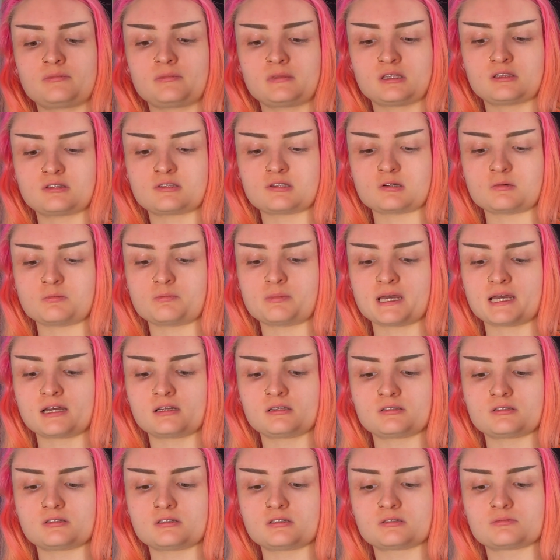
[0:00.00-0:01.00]
So
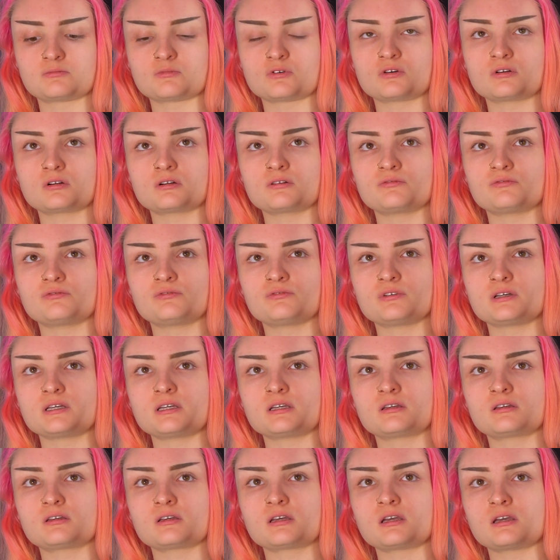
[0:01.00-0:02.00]
Bats is more of
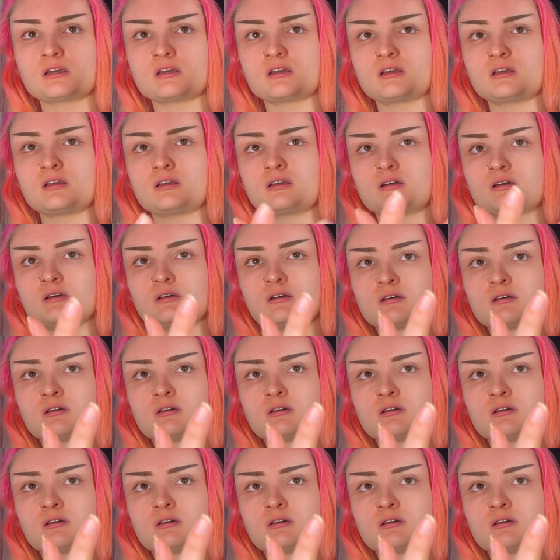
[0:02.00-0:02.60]
like a